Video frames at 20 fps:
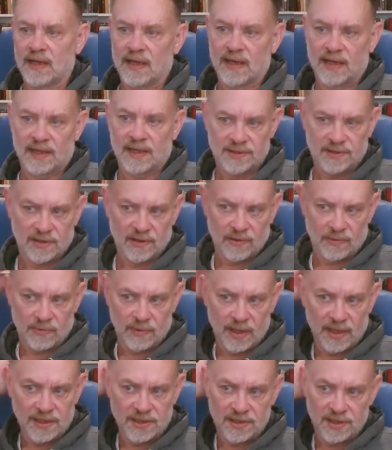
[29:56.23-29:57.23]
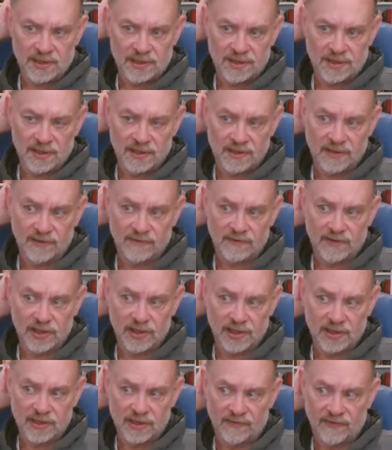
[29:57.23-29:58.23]
as to the righteousness of
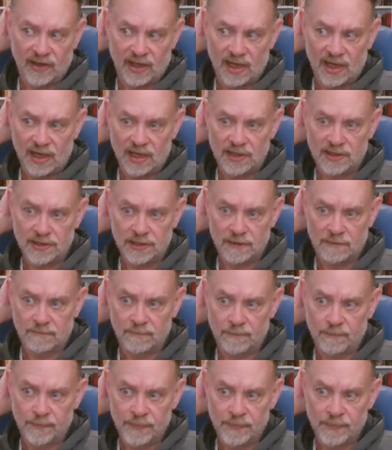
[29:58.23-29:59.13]
justification.